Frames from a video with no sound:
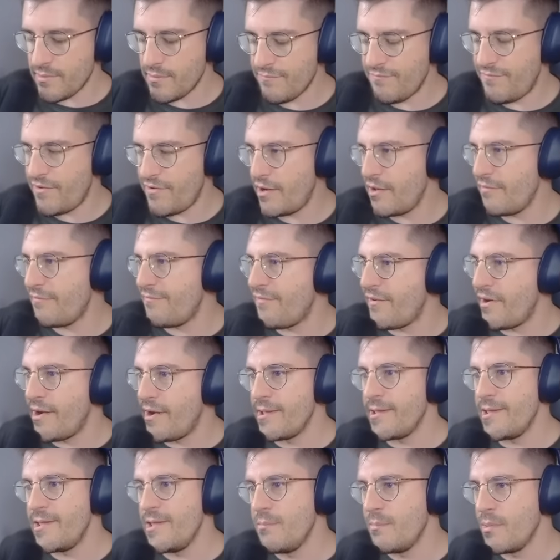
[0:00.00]

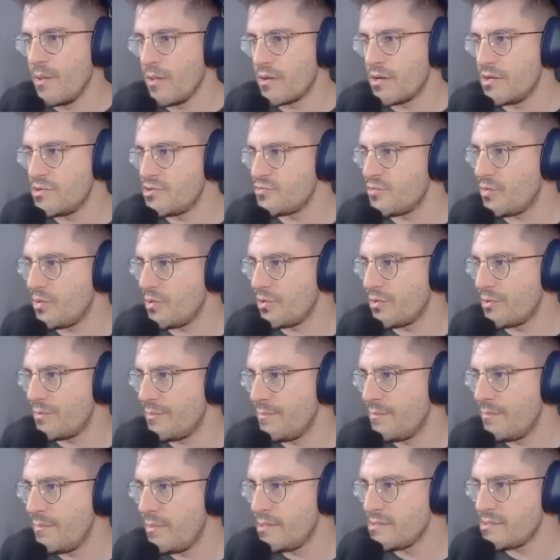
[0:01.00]
verify email controller.
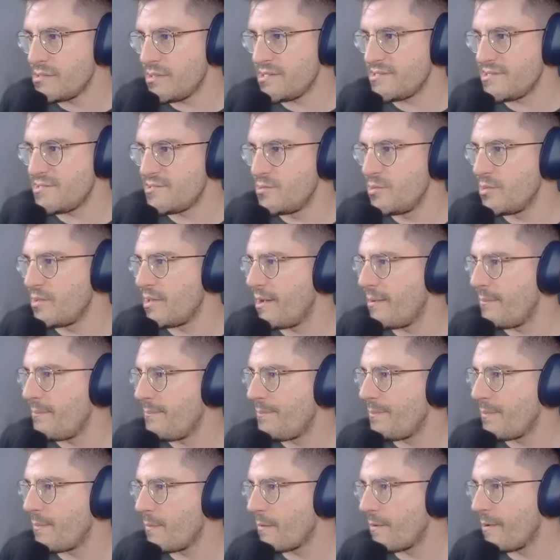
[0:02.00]
So let's do that,
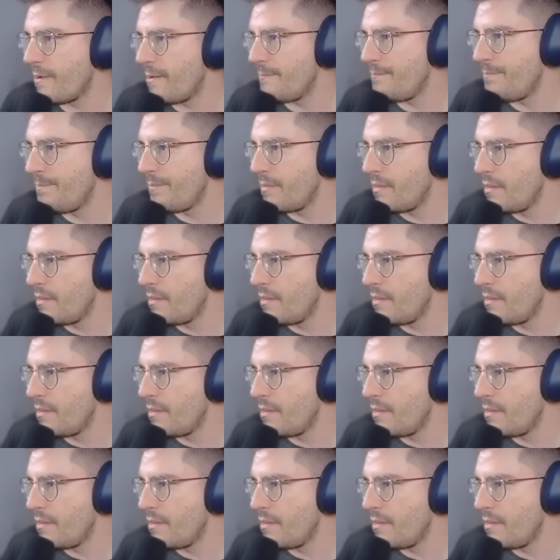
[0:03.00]
okay?